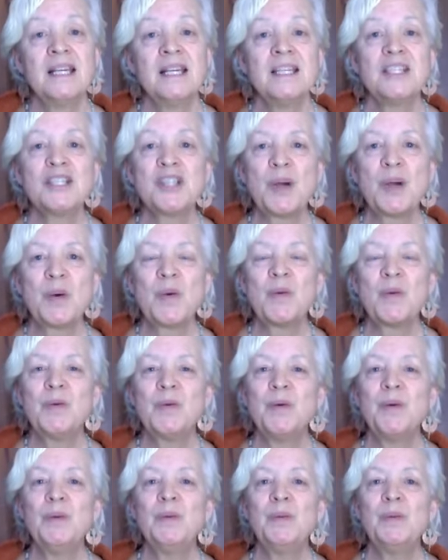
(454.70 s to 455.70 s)
So
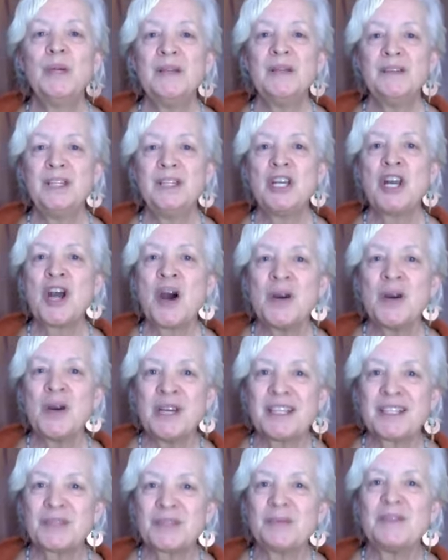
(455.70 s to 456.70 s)
we
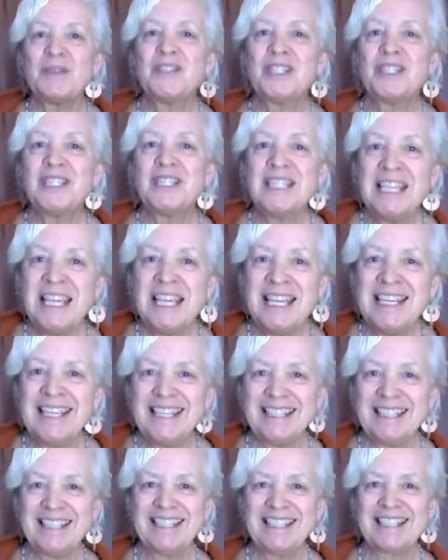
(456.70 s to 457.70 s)
notice we've
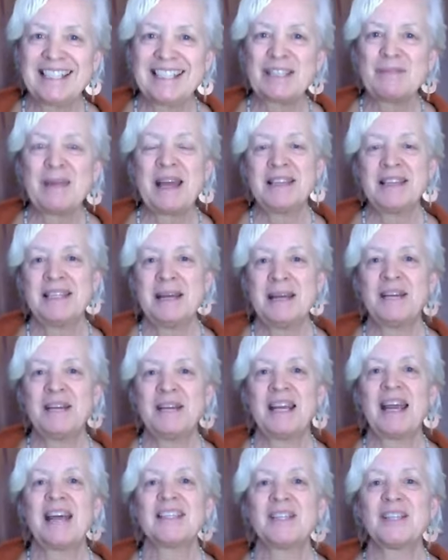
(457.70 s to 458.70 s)
seen this
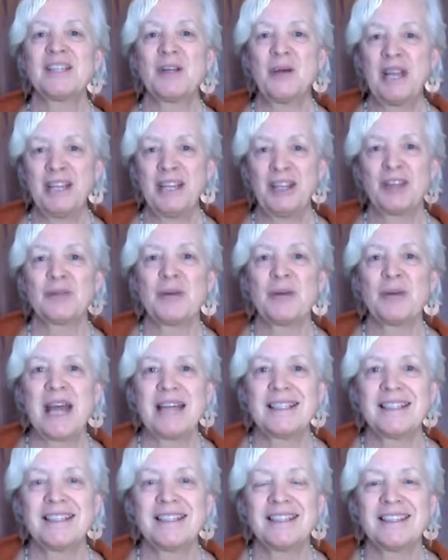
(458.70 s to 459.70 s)
pandemic as a great
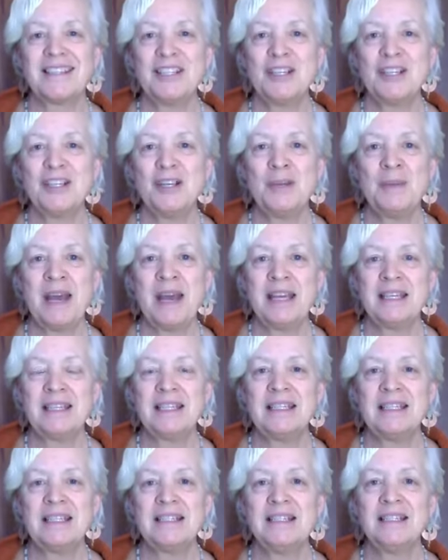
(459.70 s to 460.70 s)
threat to
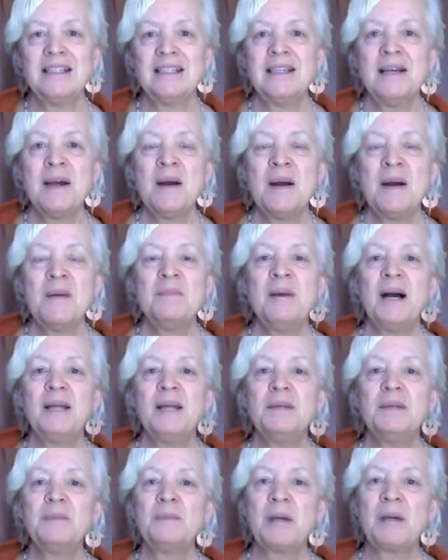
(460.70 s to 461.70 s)
humanity.
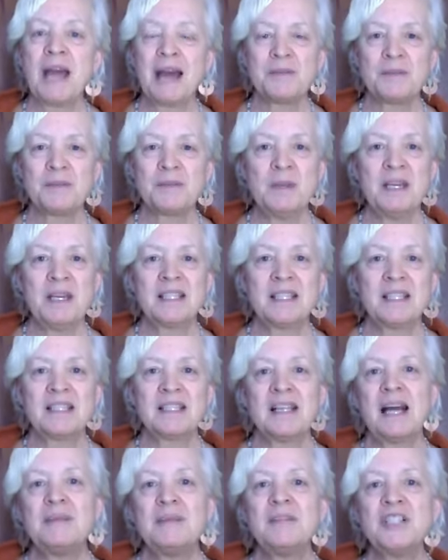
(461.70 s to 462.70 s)
But perhaps because
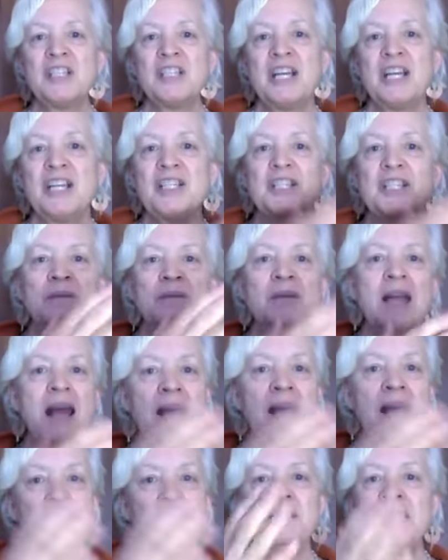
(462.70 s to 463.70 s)
climate change has been
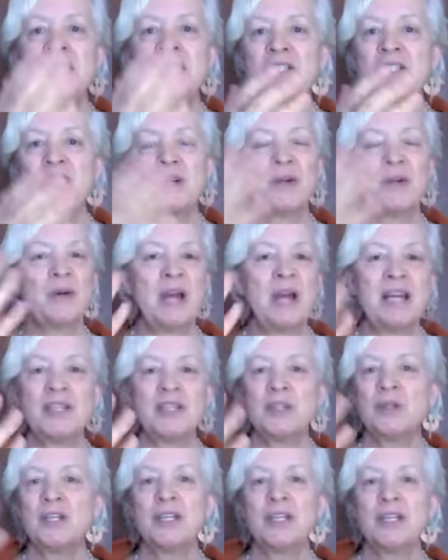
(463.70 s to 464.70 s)
happening so
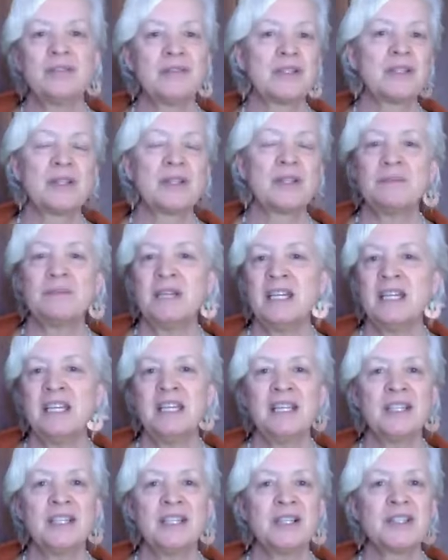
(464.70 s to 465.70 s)
gradually over so many
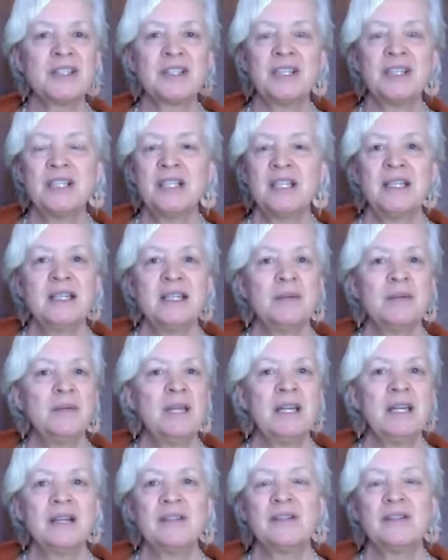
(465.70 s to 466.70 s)
years,
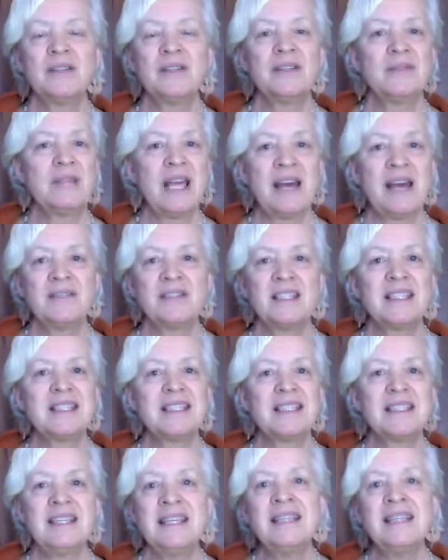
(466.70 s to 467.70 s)
we don't we haven't
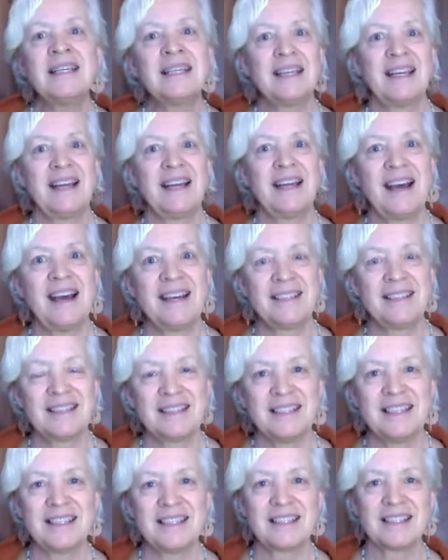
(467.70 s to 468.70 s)
seen it as
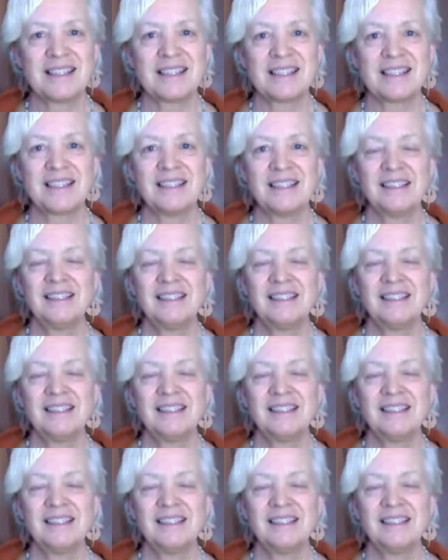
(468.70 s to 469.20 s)
this